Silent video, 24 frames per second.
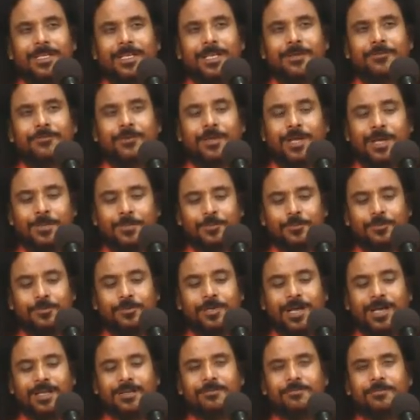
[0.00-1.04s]
If you have to
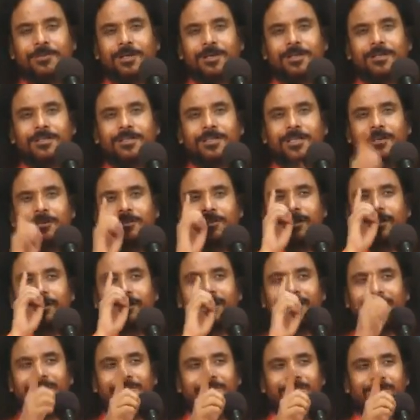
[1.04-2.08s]
die for Kriya Yoga,
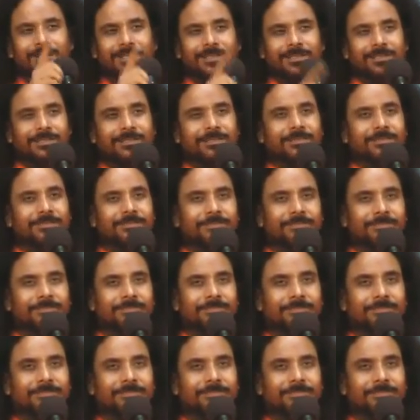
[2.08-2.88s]
die for it.